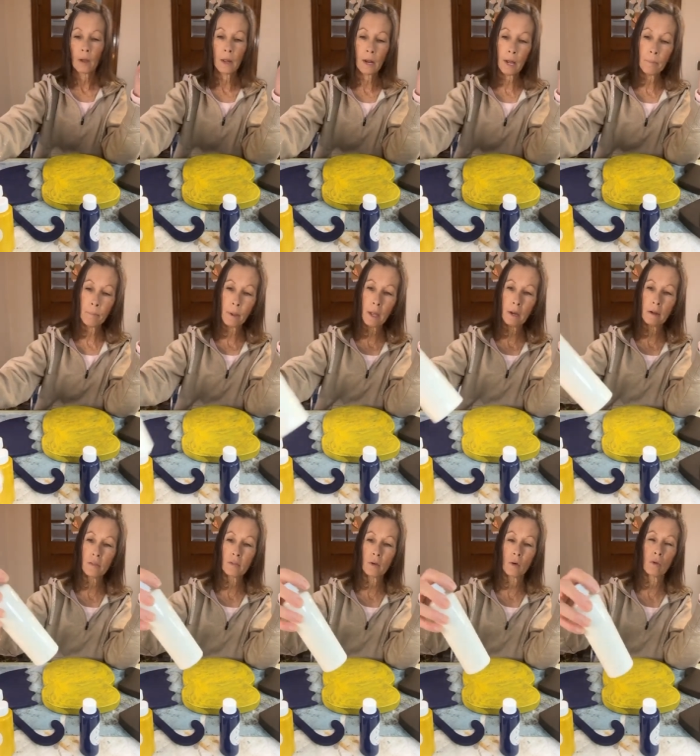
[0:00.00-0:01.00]
and I
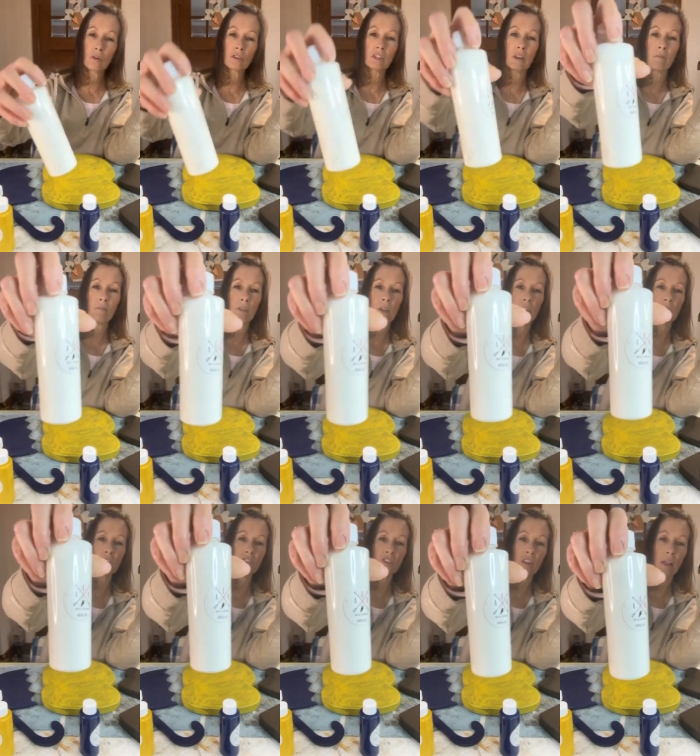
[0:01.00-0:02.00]
painted those in
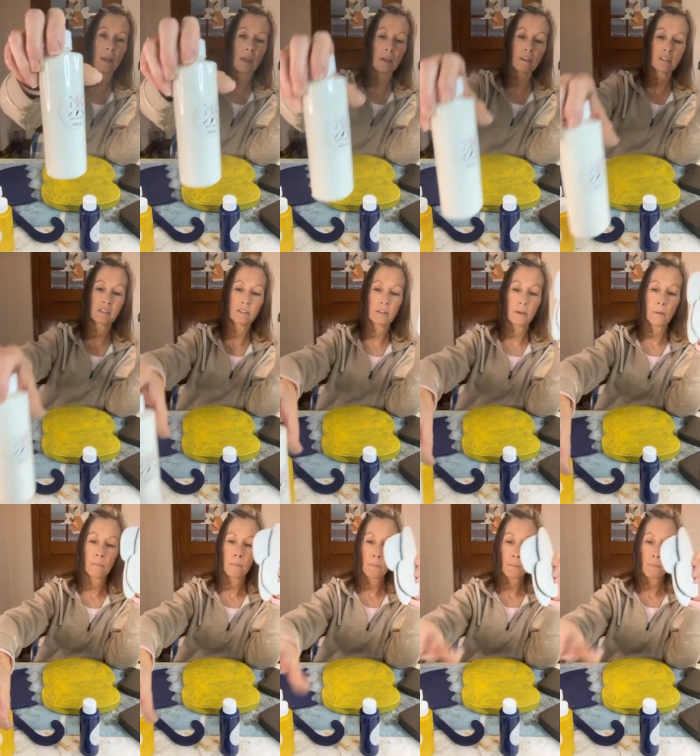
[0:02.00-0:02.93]
vintage lace.